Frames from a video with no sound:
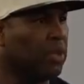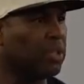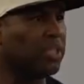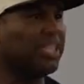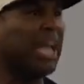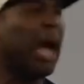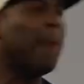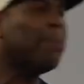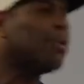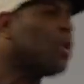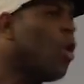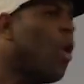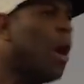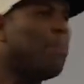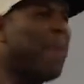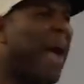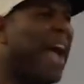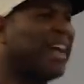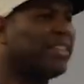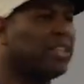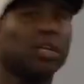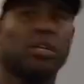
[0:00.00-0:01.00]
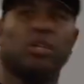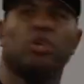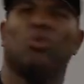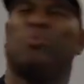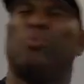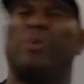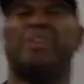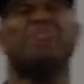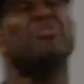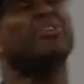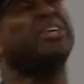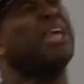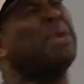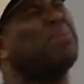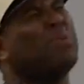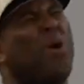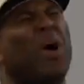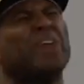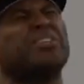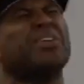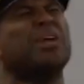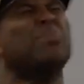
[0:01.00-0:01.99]
Stop going back to, you, you keep
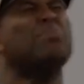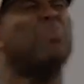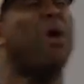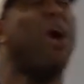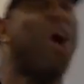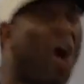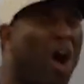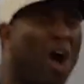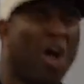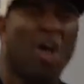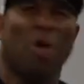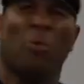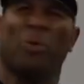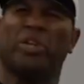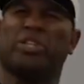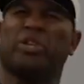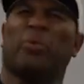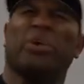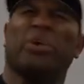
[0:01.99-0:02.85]
going to the mall with